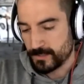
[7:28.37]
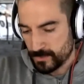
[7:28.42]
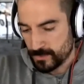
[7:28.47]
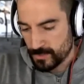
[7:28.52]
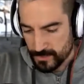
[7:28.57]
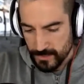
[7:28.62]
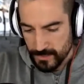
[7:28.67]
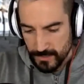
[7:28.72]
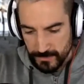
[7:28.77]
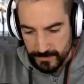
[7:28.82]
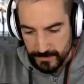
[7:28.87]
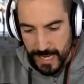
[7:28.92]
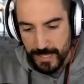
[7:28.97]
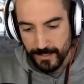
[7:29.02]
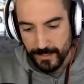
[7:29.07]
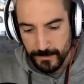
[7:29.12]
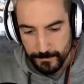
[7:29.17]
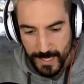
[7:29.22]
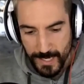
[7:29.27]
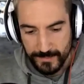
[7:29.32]
just
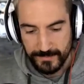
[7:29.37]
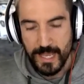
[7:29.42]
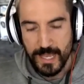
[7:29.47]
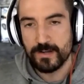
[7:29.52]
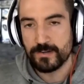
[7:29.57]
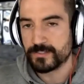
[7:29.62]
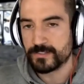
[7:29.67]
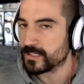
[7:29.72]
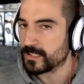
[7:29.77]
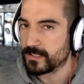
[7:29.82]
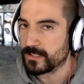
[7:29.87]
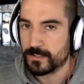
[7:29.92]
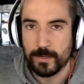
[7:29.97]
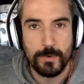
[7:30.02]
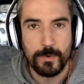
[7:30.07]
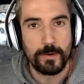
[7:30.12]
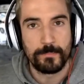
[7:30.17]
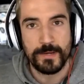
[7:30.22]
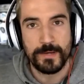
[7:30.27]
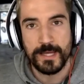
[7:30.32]
dialing back down and saying,
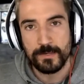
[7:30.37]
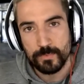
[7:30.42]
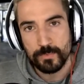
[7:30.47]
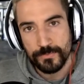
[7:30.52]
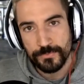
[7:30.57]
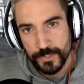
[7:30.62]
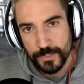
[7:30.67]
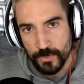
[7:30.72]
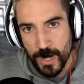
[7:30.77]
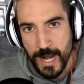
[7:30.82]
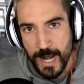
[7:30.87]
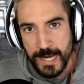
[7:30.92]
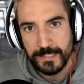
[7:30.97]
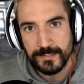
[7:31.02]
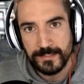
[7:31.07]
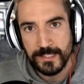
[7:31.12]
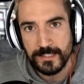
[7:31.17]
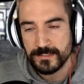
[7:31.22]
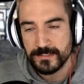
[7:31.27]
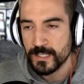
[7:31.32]
come on, man, with the
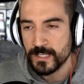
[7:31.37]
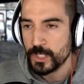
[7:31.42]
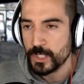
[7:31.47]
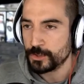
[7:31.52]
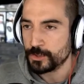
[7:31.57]
grindings,